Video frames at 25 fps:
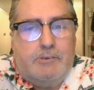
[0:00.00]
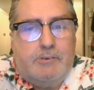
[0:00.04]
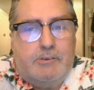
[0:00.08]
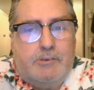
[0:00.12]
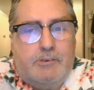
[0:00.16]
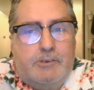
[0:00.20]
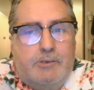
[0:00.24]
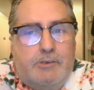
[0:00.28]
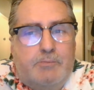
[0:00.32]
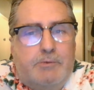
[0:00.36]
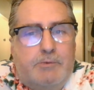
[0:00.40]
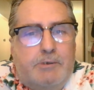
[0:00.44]

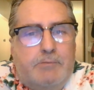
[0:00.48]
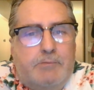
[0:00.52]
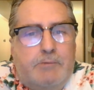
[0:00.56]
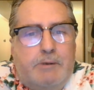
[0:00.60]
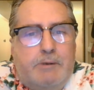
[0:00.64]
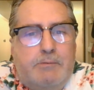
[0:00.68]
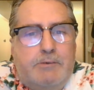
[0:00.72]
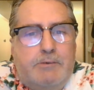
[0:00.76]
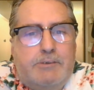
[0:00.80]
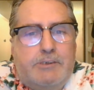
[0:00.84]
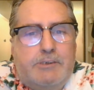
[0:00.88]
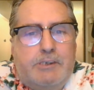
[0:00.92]
could have been
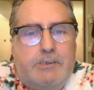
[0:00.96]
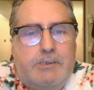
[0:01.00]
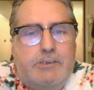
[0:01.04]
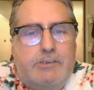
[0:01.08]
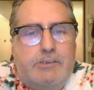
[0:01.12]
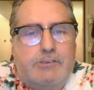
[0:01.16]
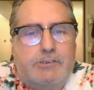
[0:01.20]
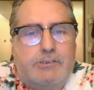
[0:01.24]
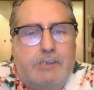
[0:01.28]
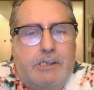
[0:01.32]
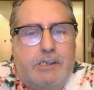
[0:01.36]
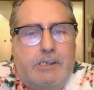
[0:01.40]
maybe 10
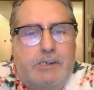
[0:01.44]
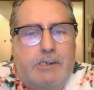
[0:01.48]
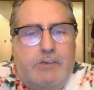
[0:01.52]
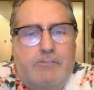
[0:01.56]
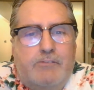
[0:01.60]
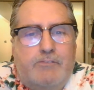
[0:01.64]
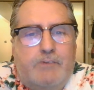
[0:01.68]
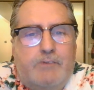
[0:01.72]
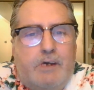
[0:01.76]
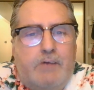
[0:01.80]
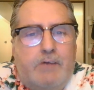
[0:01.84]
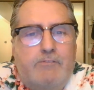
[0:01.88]
years later,
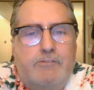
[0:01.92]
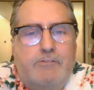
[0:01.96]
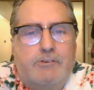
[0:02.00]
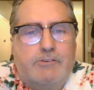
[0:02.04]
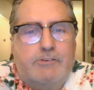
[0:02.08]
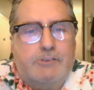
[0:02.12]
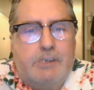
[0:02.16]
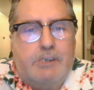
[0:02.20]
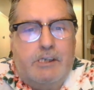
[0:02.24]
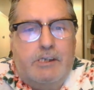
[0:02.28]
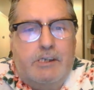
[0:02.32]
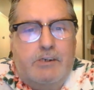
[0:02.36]
5
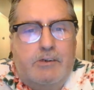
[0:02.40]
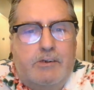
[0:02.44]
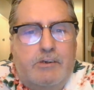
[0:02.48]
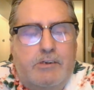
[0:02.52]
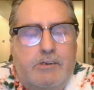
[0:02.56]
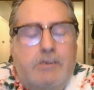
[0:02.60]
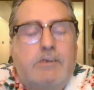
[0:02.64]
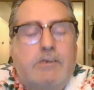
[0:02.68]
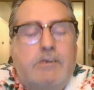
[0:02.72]
years later,